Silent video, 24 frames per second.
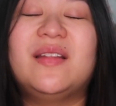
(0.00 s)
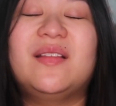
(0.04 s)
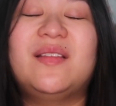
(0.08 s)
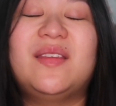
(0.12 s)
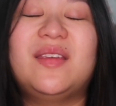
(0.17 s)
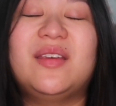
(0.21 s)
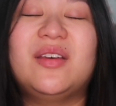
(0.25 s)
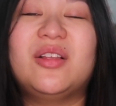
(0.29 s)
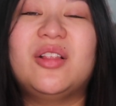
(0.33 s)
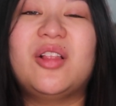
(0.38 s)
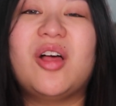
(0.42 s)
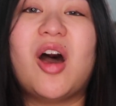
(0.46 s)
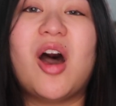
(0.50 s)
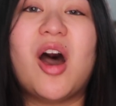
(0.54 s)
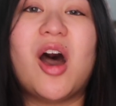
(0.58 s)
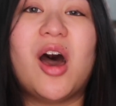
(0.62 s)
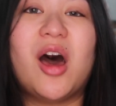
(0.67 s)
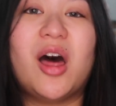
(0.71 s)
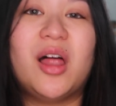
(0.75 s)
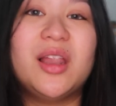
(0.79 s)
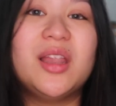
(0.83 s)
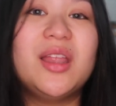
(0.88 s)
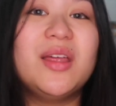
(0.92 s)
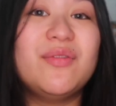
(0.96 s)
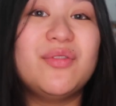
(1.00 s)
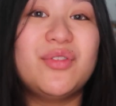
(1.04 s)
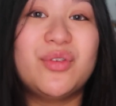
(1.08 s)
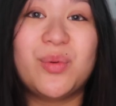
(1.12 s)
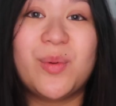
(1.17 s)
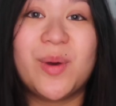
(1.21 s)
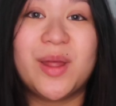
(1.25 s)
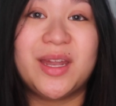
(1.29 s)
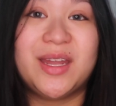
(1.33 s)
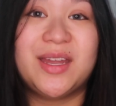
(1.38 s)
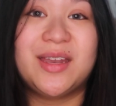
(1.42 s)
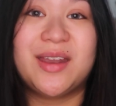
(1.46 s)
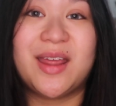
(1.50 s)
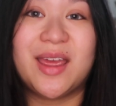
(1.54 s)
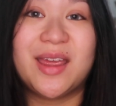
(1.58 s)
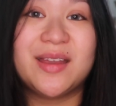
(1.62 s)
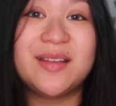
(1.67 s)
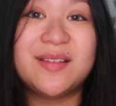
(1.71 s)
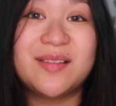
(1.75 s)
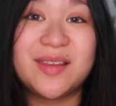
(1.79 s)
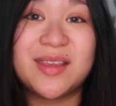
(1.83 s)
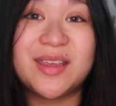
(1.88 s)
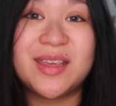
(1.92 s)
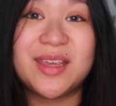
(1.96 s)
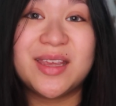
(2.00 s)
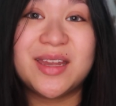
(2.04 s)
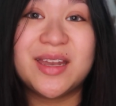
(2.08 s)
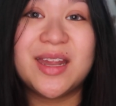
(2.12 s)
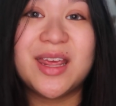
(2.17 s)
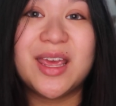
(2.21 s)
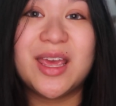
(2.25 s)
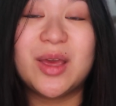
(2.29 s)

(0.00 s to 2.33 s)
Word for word: till all of twenty nineteen,